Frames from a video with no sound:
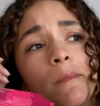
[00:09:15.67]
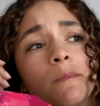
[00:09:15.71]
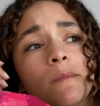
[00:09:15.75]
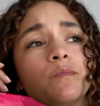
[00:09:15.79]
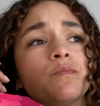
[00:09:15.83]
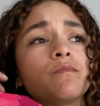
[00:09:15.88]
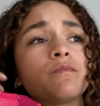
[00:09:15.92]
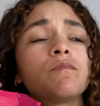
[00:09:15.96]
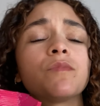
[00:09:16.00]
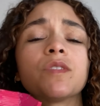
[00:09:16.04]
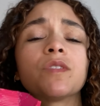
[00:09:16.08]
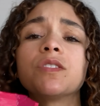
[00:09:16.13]

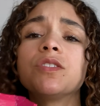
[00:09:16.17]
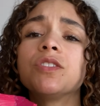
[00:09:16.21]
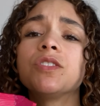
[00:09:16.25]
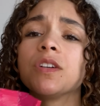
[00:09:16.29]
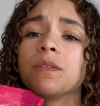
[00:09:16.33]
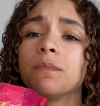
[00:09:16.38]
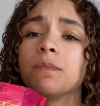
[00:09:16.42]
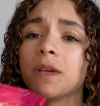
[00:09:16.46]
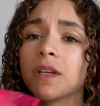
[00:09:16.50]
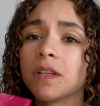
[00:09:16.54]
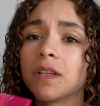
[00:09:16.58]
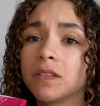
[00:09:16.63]
I'm
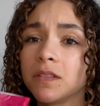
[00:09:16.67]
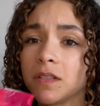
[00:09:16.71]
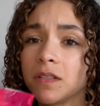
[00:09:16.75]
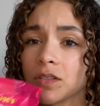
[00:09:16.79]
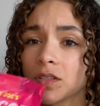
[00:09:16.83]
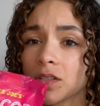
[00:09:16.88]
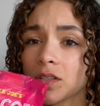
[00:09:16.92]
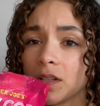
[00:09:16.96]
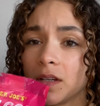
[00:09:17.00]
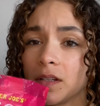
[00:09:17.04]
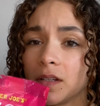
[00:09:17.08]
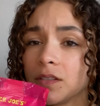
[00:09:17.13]
legit making
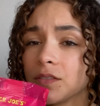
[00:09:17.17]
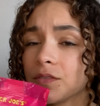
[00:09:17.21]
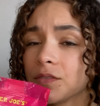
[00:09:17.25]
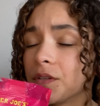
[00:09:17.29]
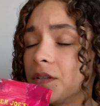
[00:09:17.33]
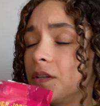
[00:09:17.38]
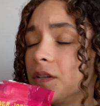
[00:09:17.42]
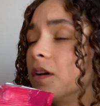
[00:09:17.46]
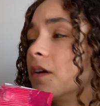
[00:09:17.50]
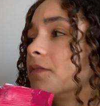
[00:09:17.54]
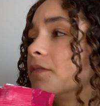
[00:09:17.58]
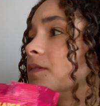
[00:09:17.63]
enchiladas
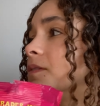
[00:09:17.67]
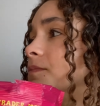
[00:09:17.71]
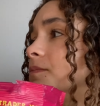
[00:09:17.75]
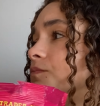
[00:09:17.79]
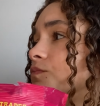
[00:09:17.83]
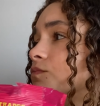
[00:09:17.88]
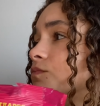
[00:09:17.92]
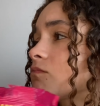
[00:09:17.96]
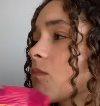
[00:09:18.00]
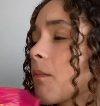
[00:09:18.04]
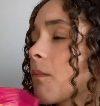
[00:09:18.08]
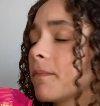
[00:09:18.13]
right now, and
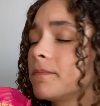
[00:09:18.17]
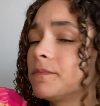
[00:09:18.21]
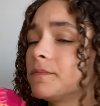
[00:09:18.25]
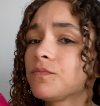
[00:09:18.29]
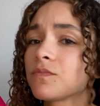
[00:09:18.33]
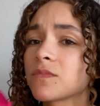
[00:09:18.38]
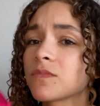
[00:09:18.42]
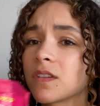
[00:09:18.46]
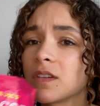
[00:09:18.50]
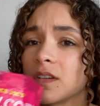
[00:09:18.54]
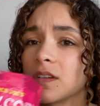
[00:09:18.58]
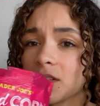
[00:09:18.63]

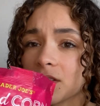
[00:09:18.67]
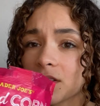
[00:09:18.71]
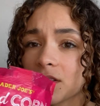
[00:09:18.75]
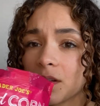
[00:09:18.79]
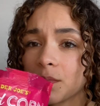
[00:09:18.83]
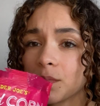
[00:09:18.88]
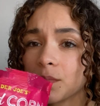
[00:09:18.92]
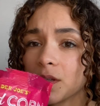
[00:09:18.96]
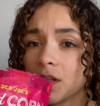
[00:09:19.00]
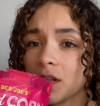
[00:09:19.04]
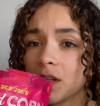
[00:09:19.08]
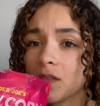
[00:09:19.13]
I can't
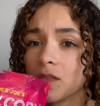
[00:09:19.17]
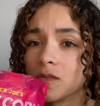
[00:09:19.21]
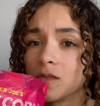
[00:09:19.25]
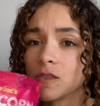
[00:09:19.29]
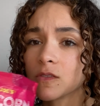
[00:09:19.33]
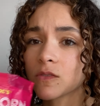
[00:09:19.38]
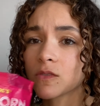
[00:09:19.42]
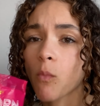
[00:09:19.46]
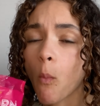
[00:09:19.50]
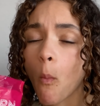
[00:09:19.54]
stop eating these.